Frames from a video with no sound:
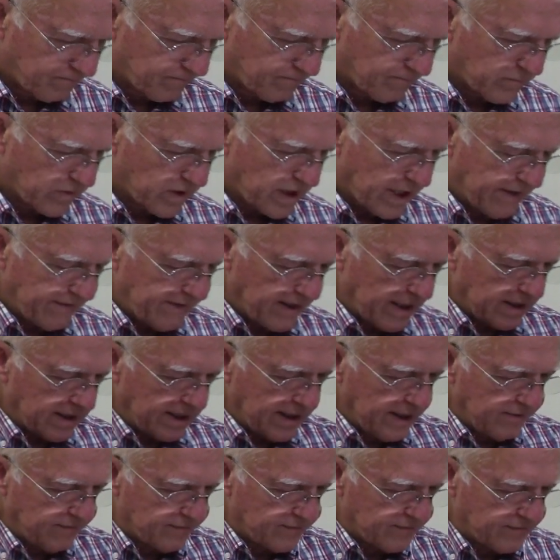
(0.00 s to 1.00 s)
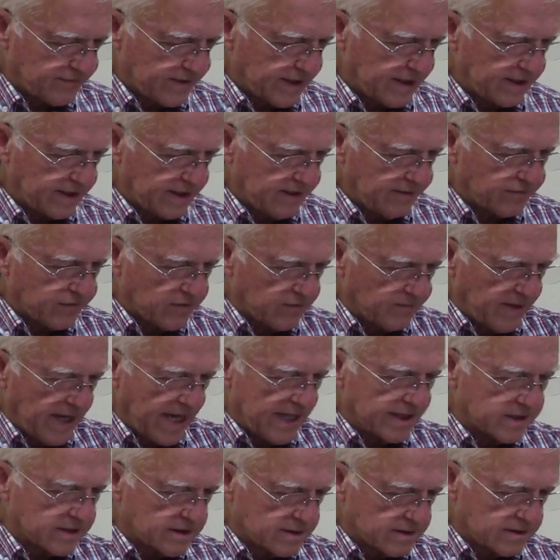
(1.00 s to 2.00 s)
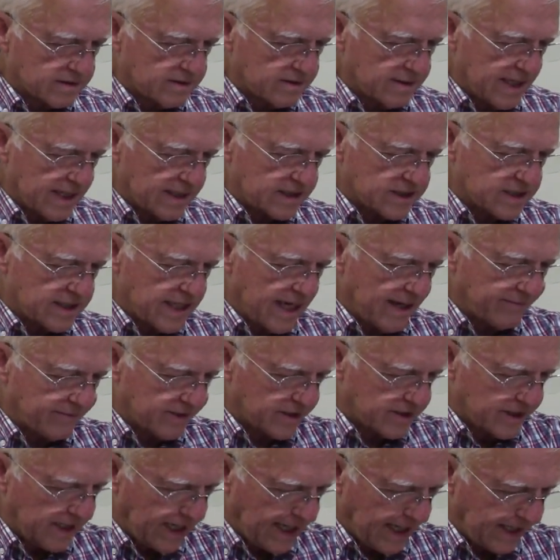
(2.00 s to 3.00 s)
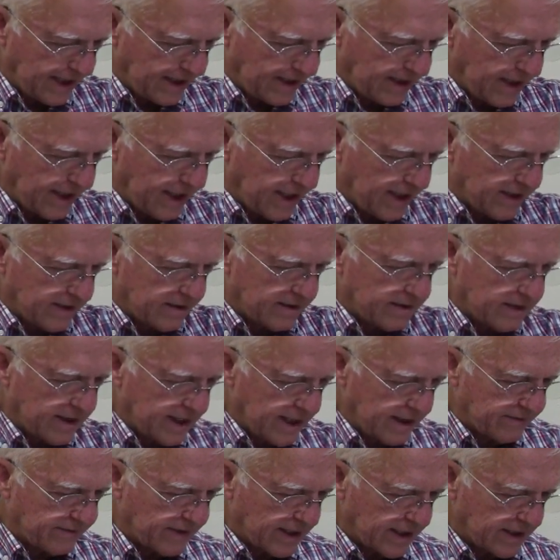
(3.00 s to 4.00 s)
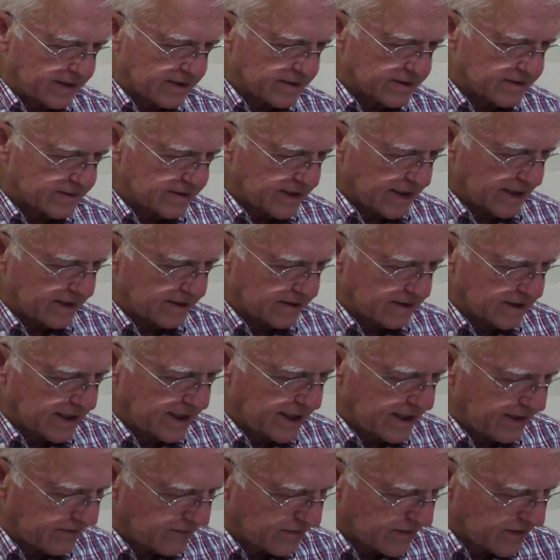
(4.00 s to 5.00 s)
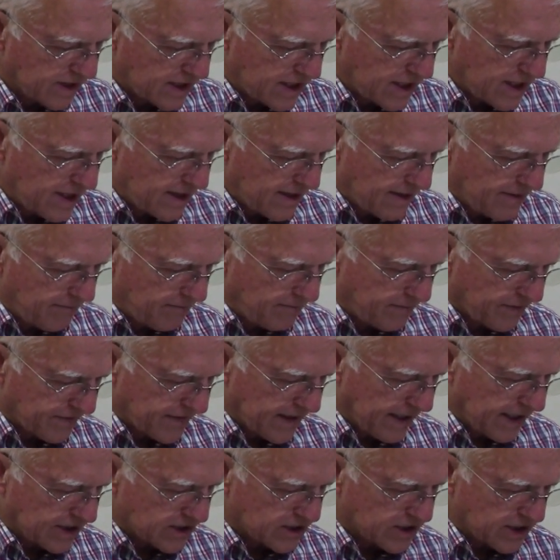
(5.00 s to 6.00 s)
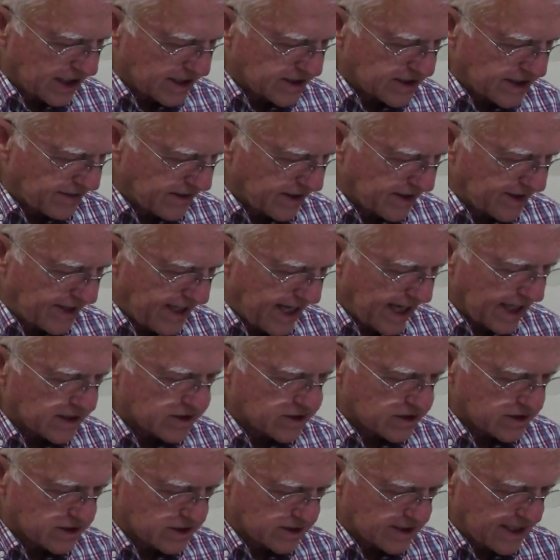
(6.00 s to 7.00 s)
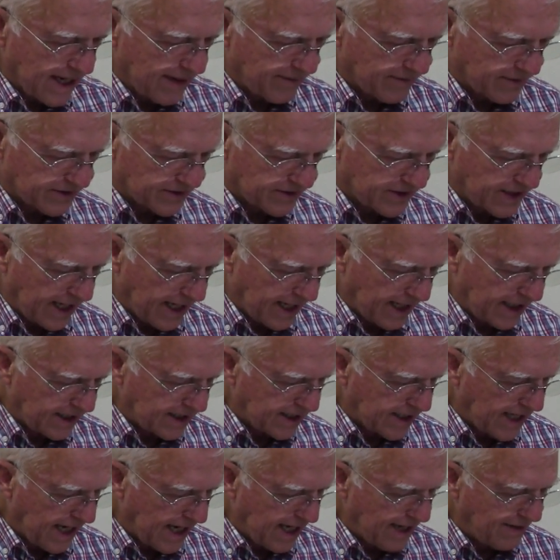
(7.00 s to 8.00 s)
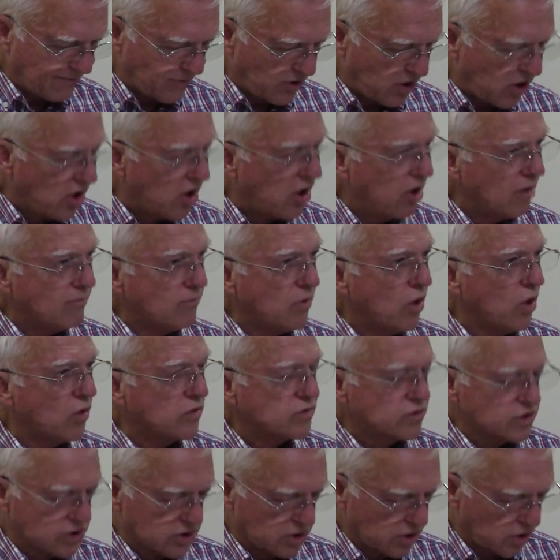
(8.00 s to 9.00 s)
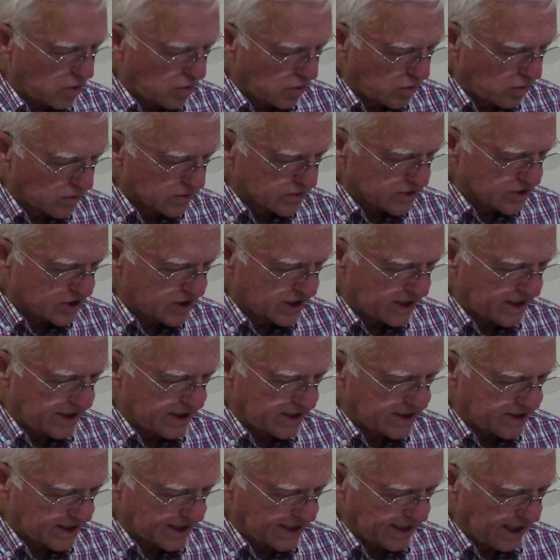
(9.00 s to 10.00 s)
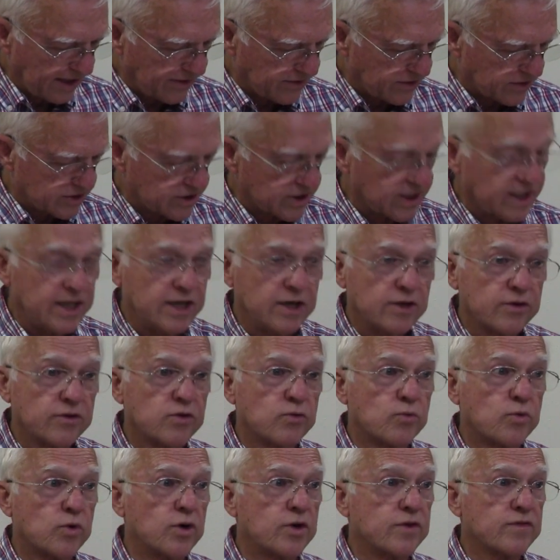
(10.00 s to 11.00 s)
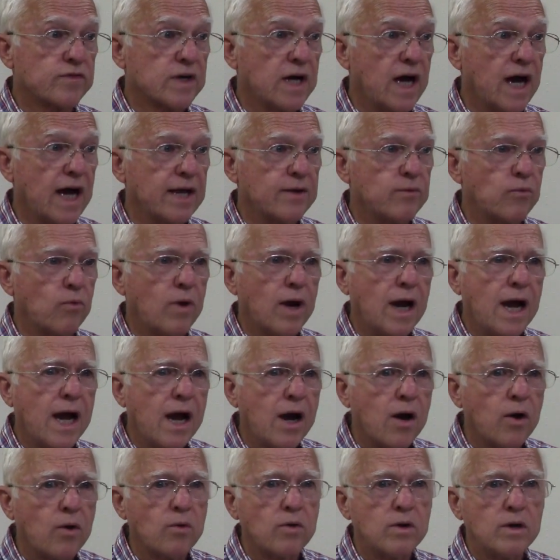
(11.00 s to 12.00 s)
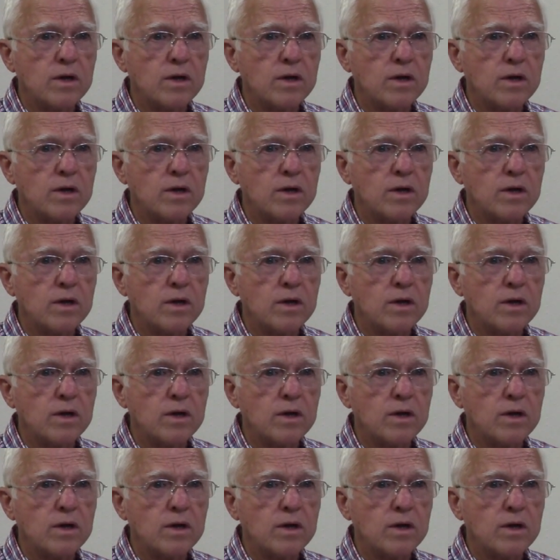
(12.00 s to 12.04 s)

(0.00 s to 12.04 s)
Okay, they leave they leave from that that Sabbath day and and they they leave. But then it says, and the next Sabbath day came almost the whole city together to hear the word of God. Wow,